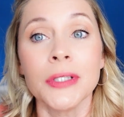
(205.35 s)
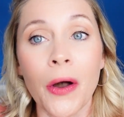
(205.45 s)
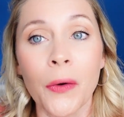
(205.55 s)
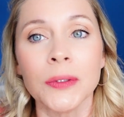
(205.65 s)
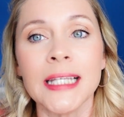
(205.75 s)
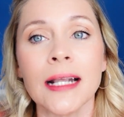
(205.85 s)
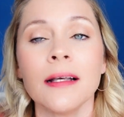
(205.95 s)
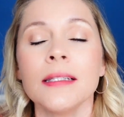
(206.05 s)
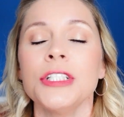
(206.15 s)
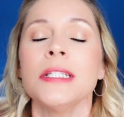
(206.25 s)
No,
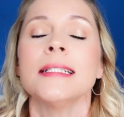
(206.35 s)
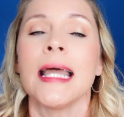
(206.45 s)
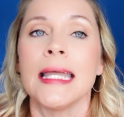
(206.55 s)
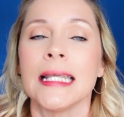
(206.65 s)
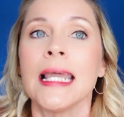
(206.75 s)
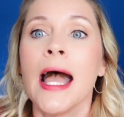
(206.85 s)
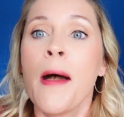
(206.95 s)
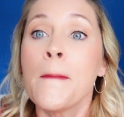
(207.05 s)
technology is any